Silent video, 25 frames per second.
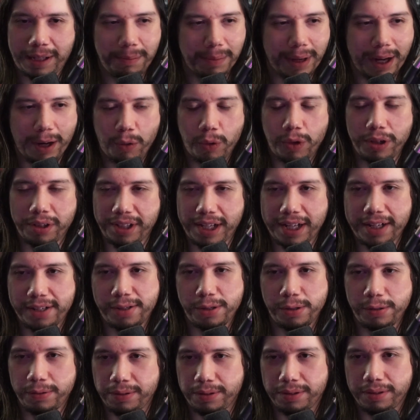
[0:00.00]
buy one get
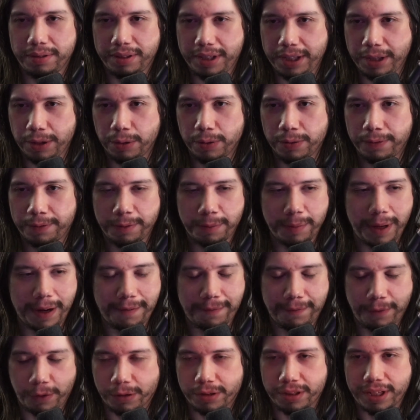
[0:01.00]
two deal for my
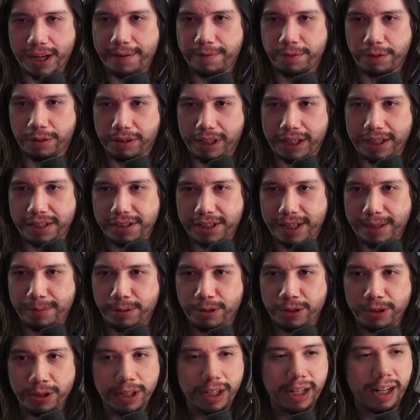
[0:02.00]
first ever
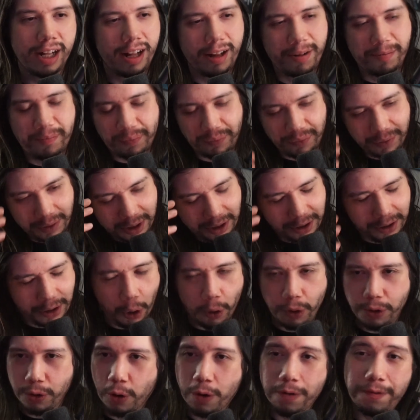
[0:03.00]
lightsaber.
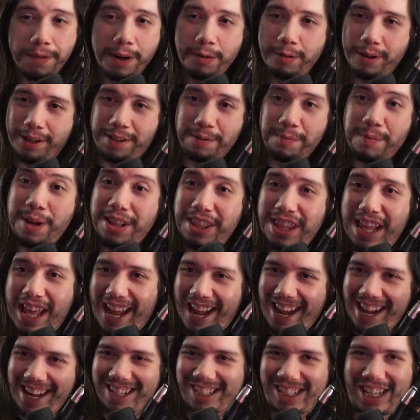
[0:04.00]
Don't know if I recommend
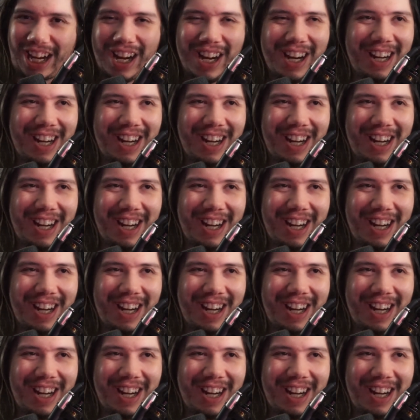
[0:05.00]
that.